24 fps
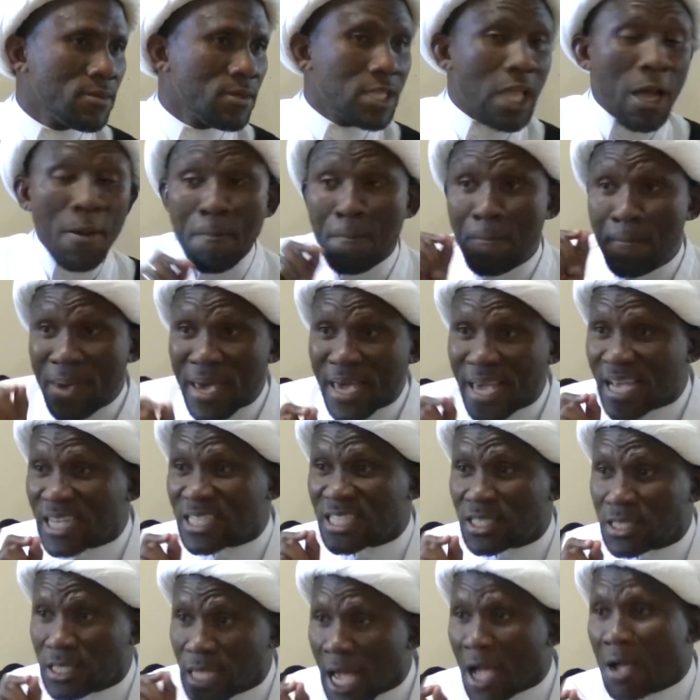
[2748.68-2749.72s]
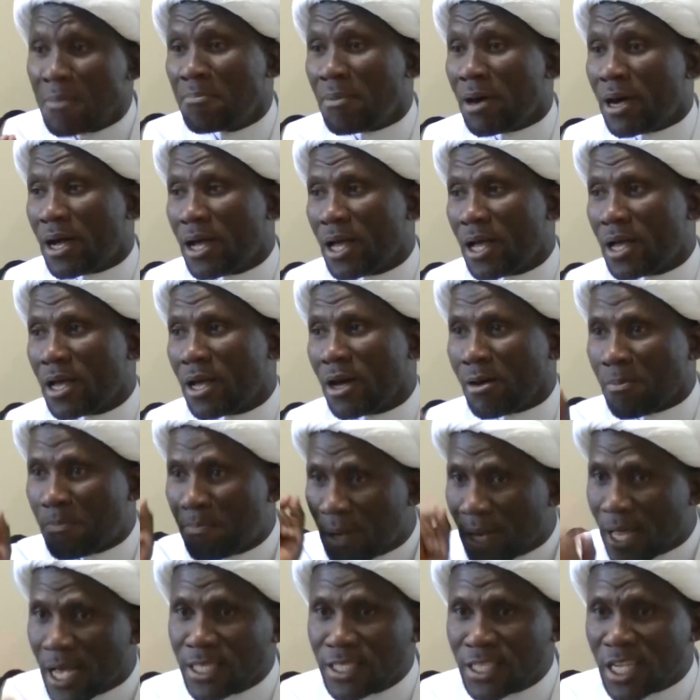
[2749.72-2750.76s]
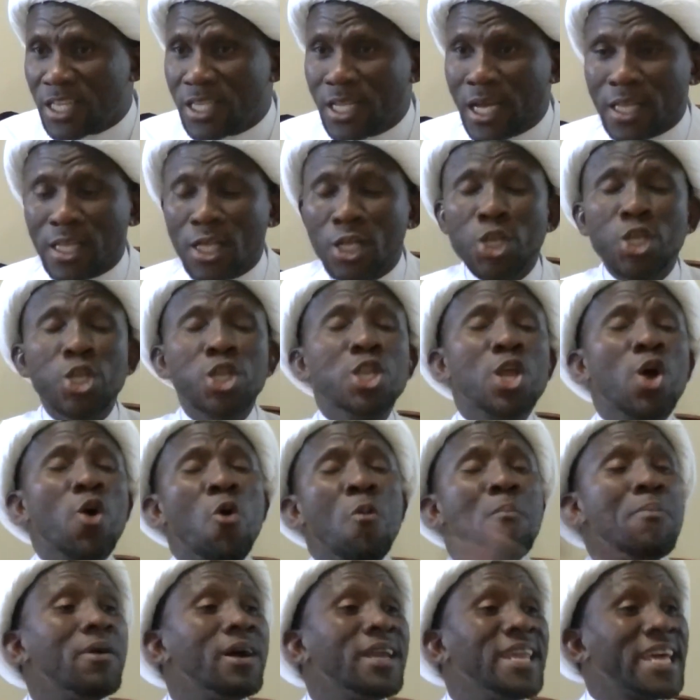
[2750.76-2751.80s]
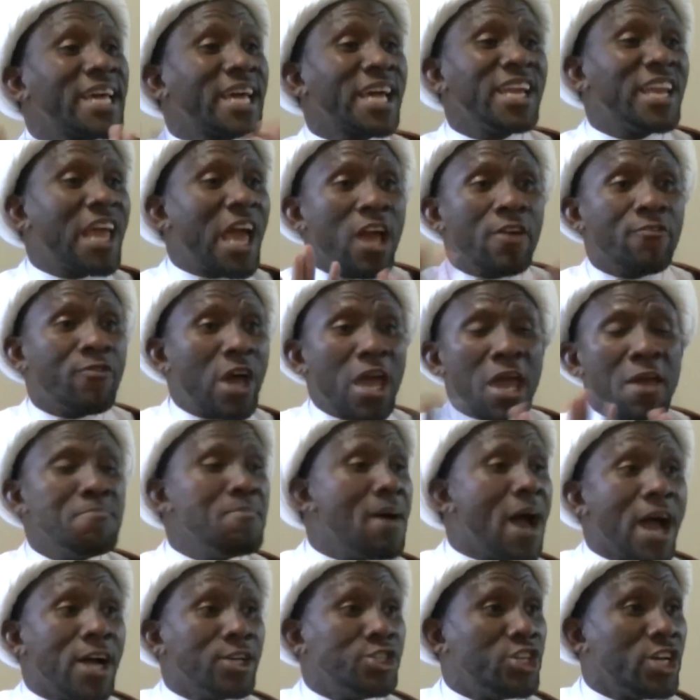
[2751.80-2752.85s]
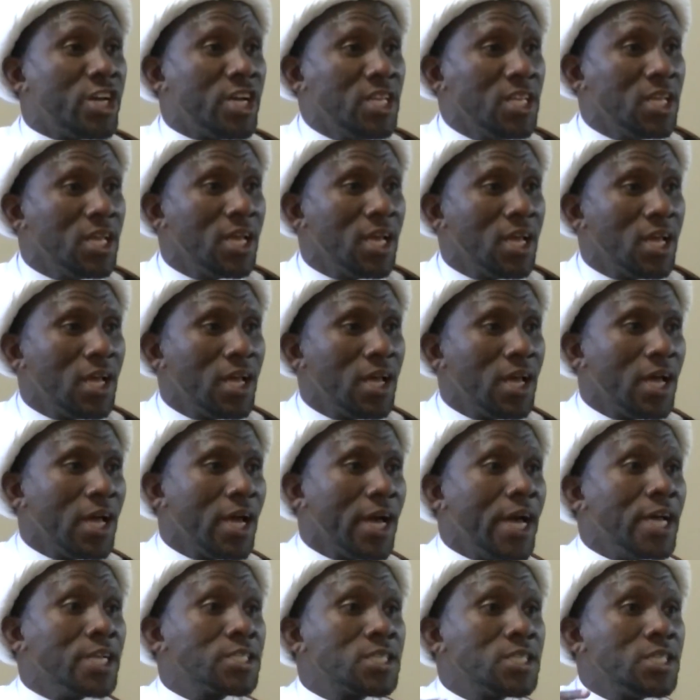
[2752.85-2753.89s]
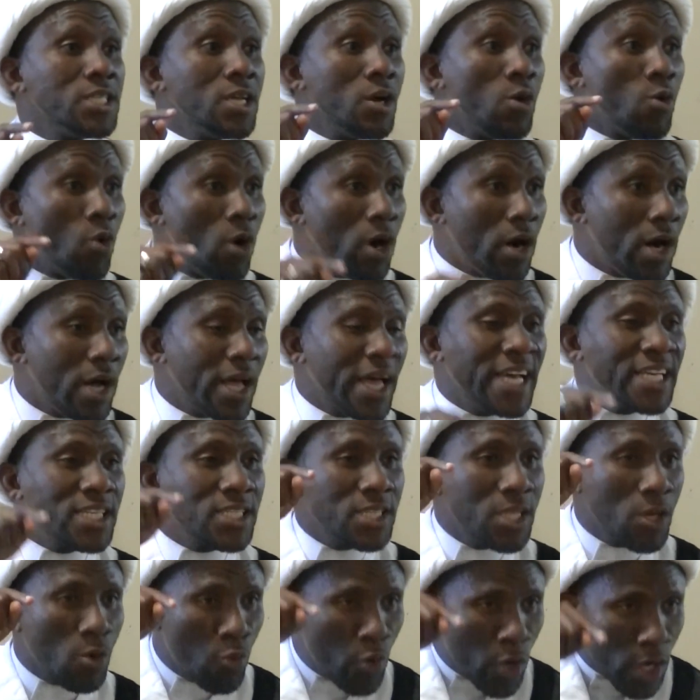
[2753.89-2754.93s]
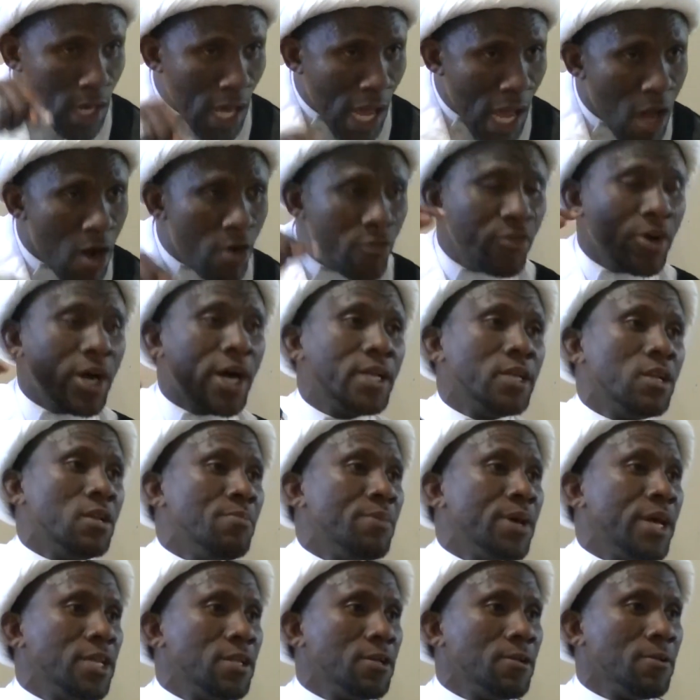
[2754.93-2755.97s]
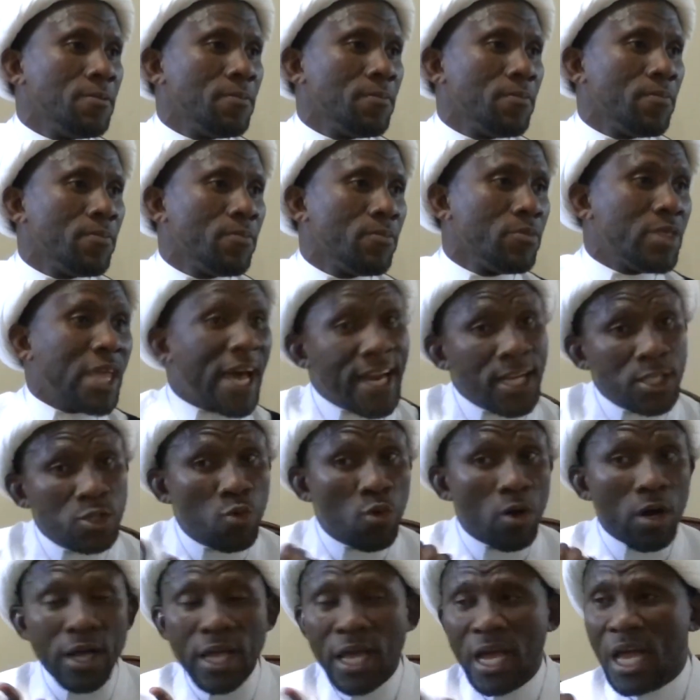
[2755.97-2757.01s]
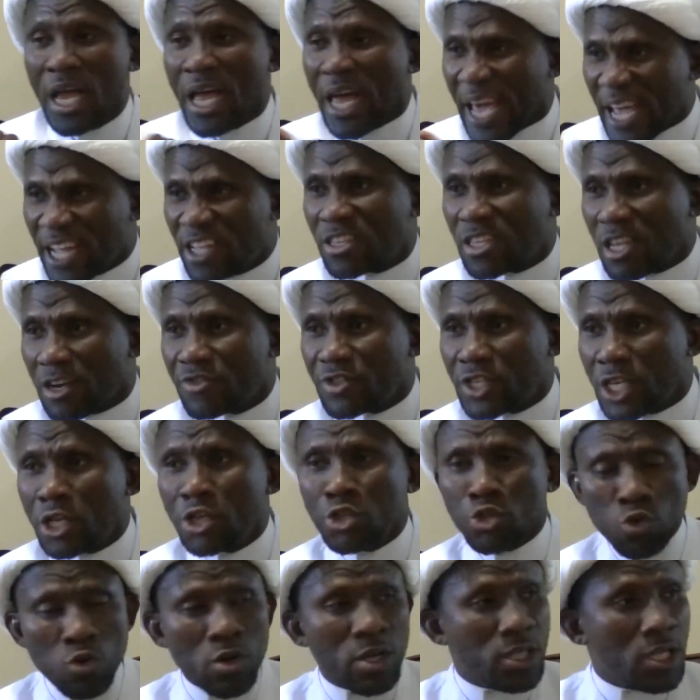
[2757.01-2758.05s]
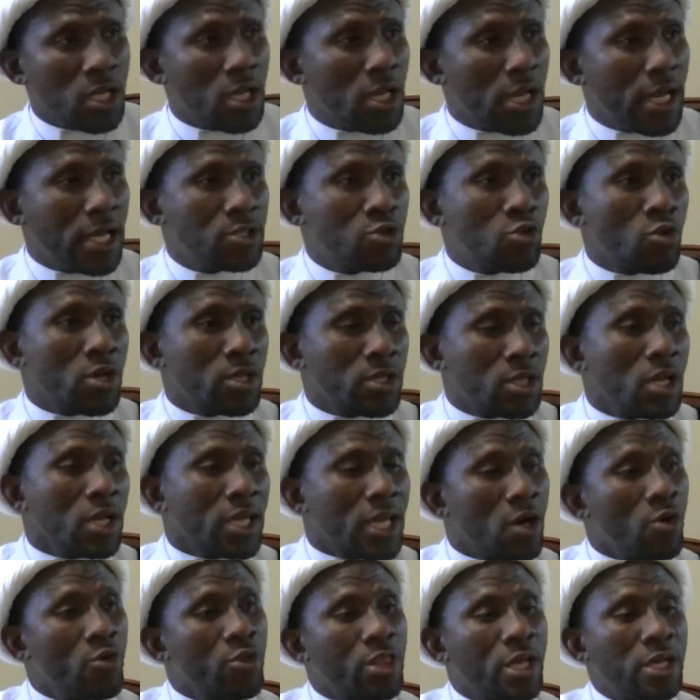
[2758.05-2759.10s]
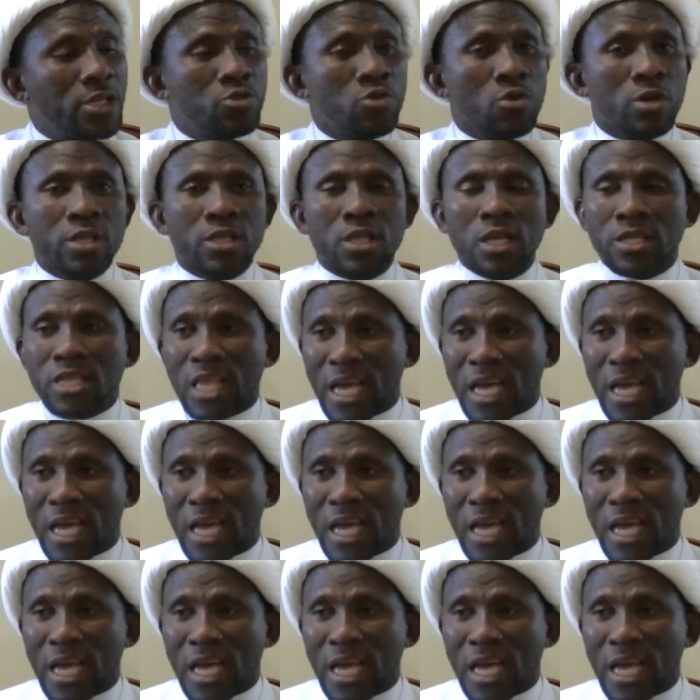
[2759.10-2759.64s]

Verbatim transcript: The biggest ni'mah, a blessing that nobody can ever imagine is the wa is the wilayah of Ahlul Bayt. That is why in Tafsir Surah Al uh, Surah Al uh, Surah Al